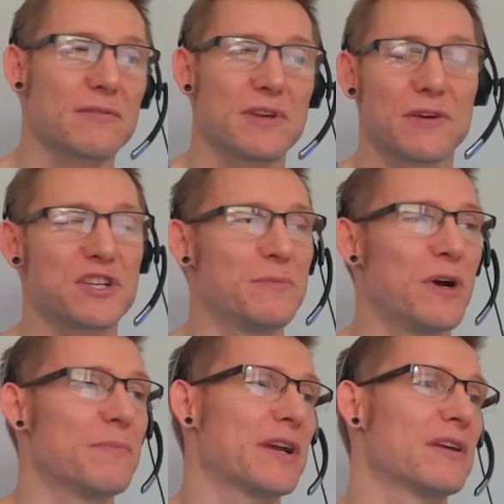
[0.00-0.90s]
Cast your
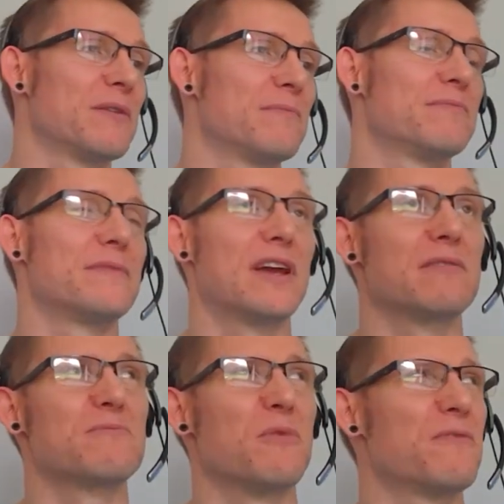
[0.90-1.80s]
mind back, um,
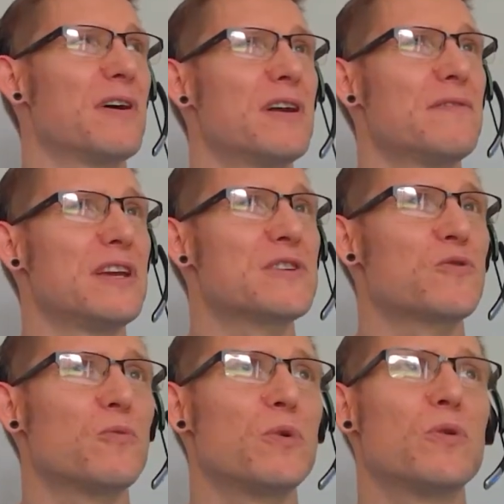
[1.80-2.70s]
yeah, five years
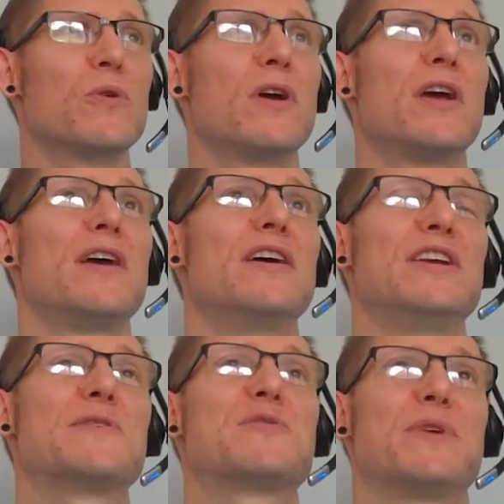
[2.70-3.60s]
or more. It
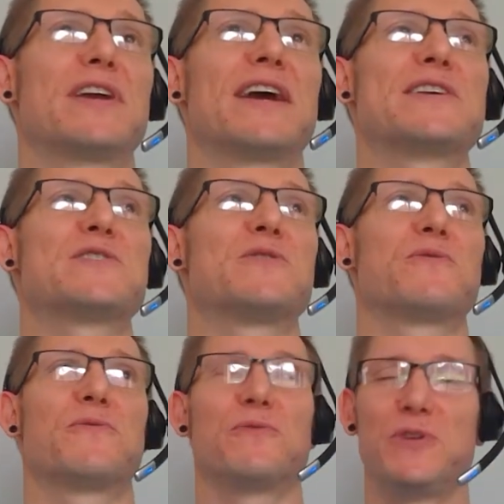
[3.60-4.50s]
used to be a case
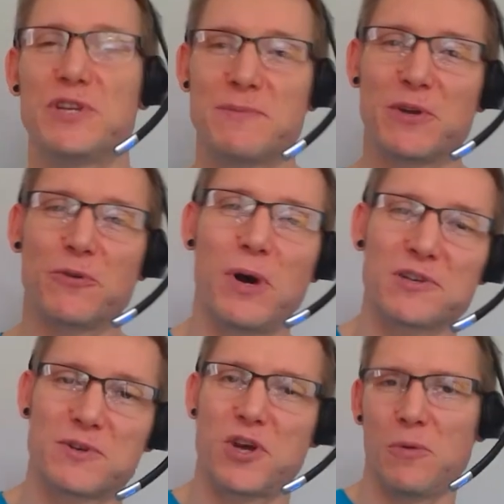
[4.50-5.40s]
of you need to make your
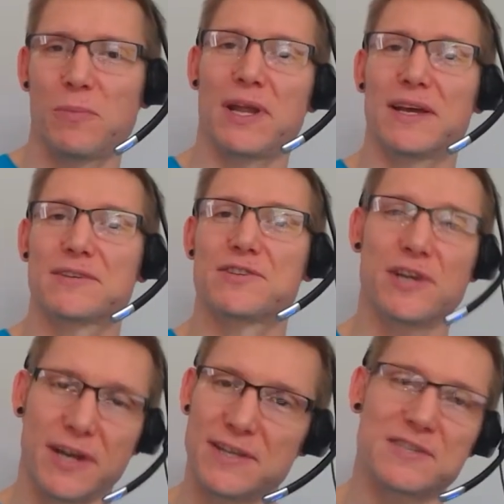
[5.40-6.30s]
password complex,
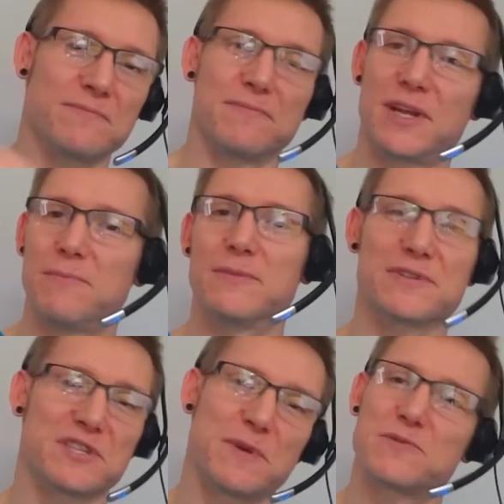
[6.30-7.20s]
chuck in some
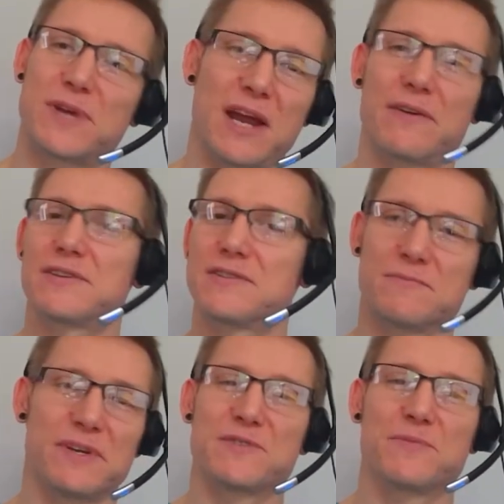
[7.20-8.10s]
numbers and special characters
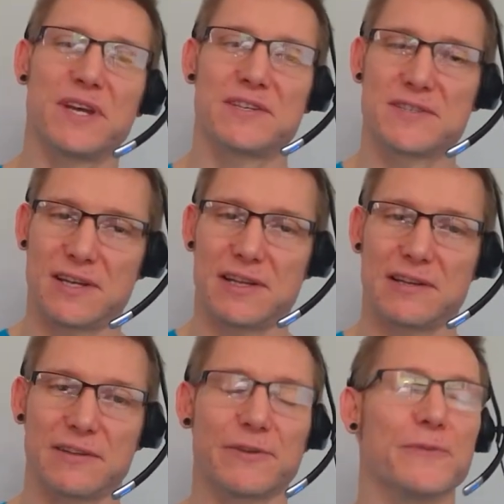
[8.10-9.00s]
and bits and pieces. That
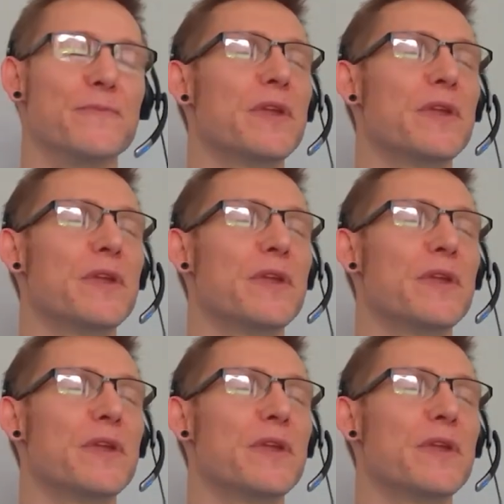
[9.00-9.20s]
that'll do.